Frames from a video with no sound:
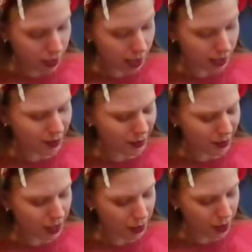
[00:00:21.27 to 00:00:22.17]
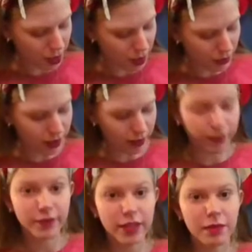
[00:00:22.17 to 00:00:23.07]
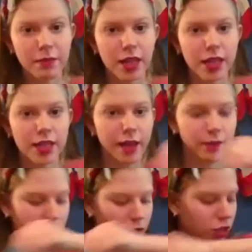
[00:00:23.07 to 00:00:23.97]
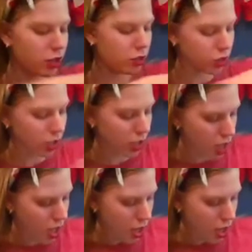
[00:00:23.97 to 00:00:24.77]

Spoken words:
can appear within 15 minutes after ingestion.